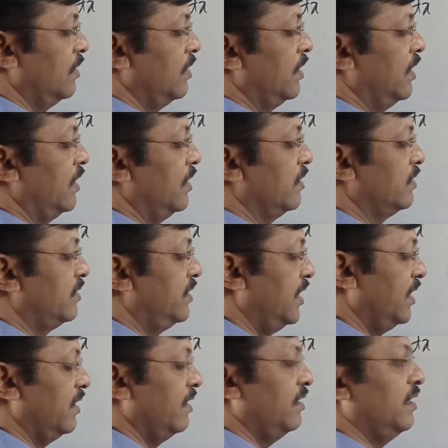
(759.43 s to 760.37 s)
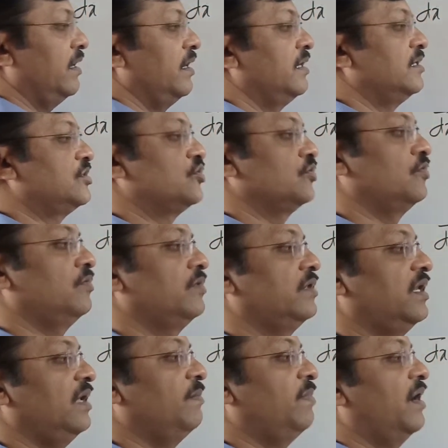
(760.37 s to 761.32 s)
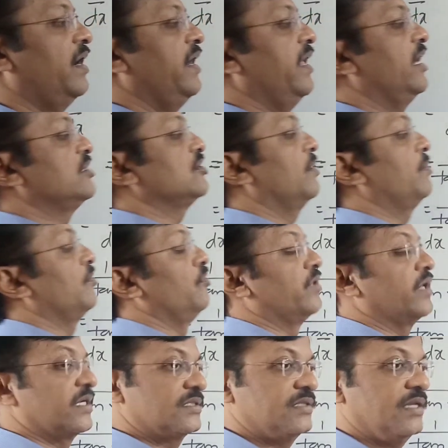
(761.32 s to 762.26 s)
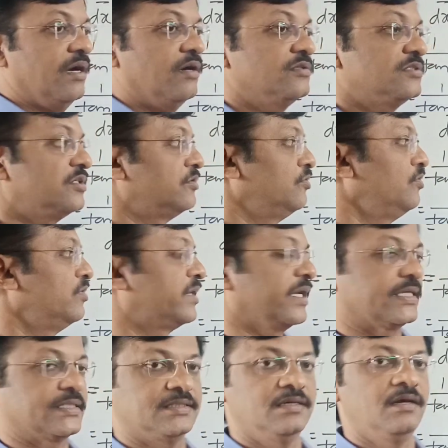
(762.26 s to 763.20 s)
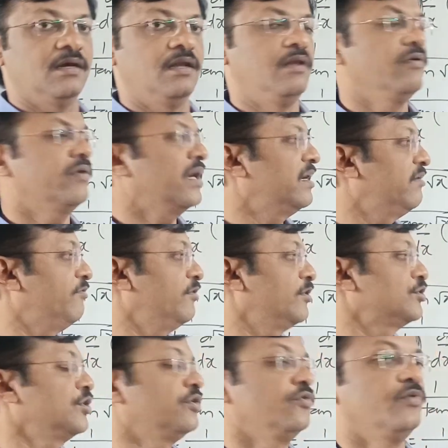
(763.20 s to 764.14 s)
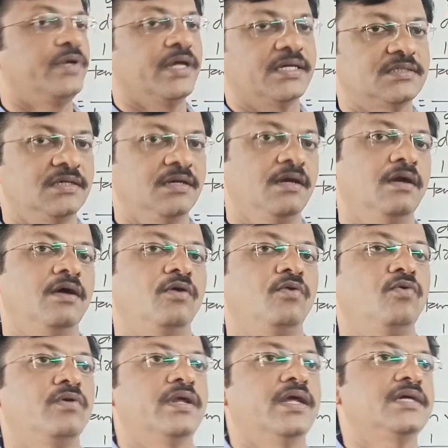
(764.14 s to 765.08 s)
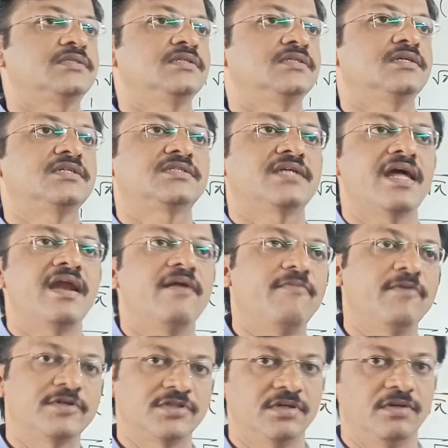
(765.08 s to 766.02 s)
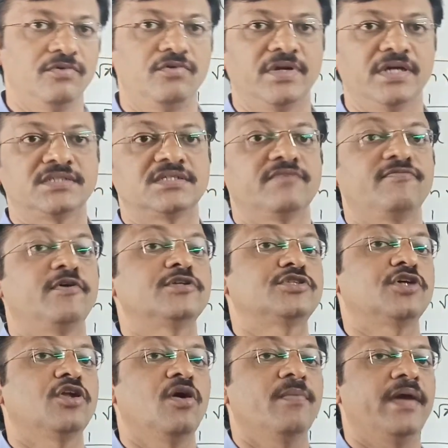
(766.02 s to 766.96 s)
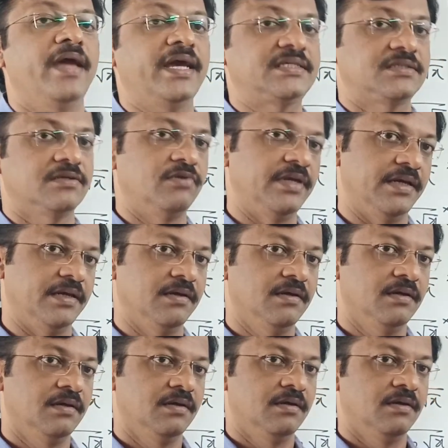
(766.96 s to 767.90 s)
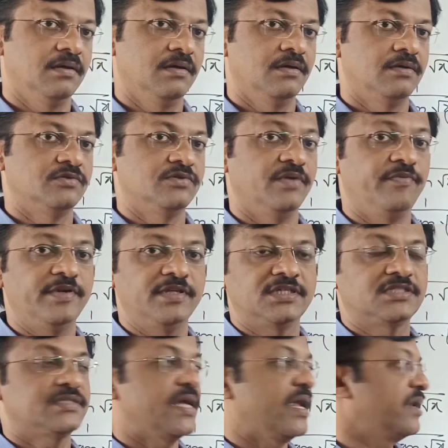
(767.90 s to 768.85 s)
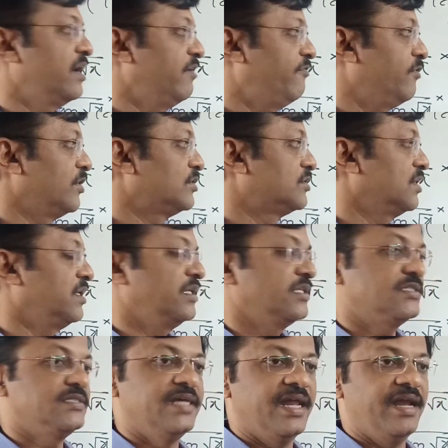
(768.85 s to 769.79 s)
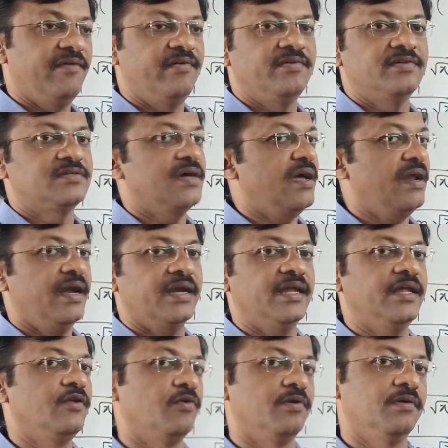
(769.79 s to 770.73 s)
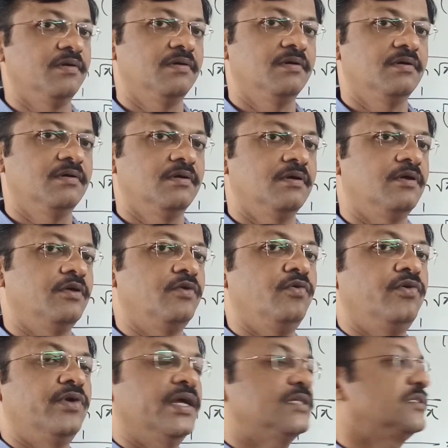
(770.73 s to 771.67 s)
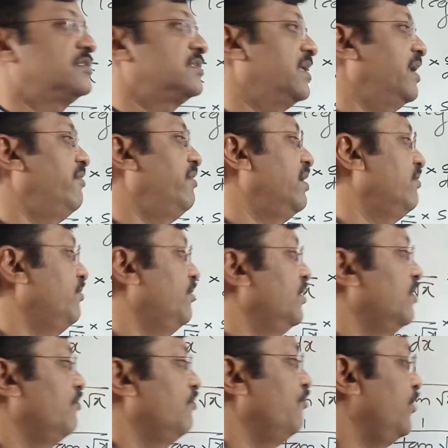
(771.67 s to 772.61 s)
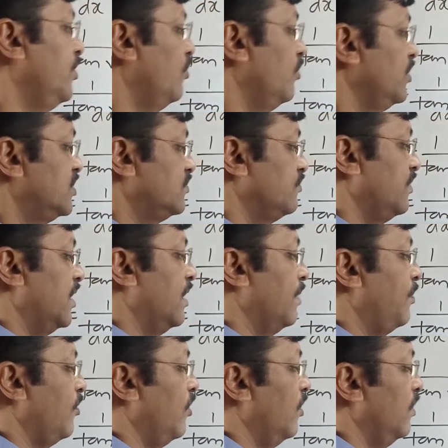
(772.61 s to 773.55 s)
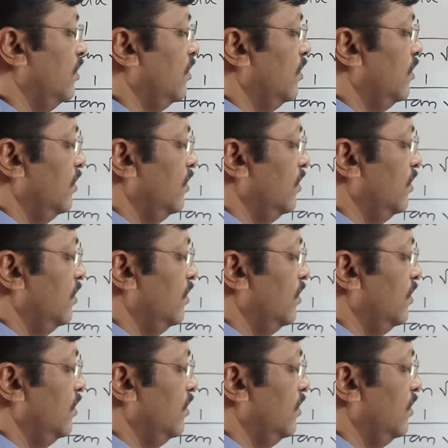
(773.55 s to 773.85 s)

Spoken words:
and then into d by dx of root x. Now root x, look at the function root x. Root x is the standard function. Root x is a function of x only. So if it is a standard function, its derivative is directly known. Root x is derivative, we know it's 1 upon